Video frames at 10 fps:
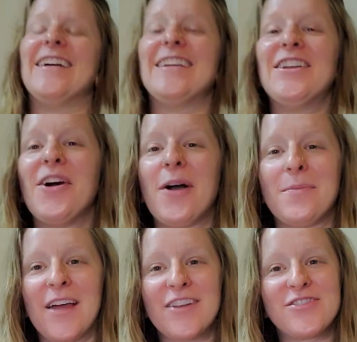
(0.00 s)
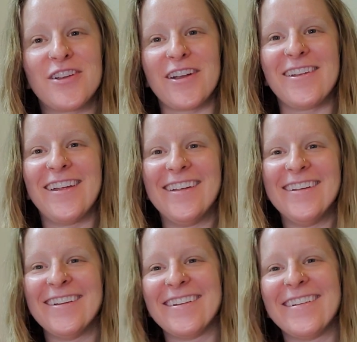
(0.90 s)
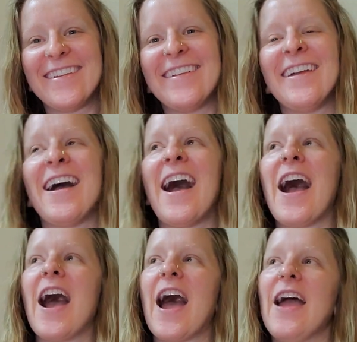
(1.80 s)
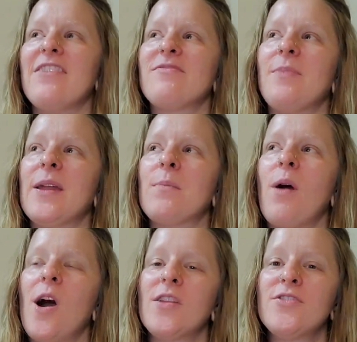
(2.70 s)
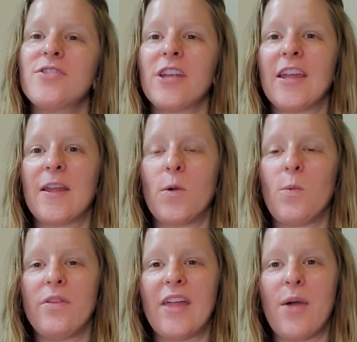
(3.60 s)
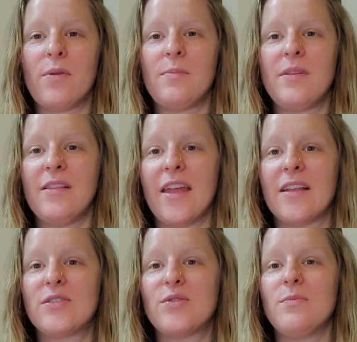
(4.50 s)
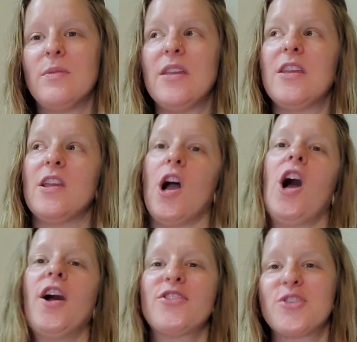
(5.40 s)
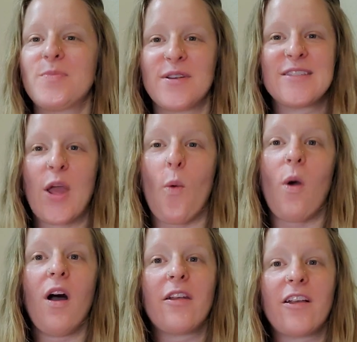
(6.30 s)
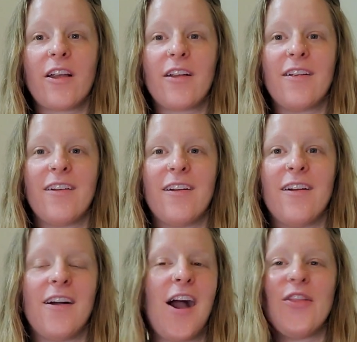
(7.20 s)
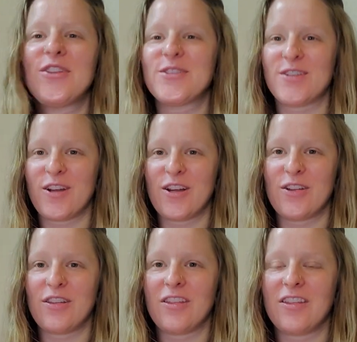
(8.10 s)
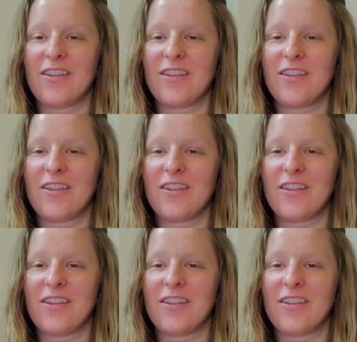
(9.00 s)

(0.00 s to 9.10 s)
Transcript: I'm not sure. I've been pondering what that would be like to be 100% water on this earth.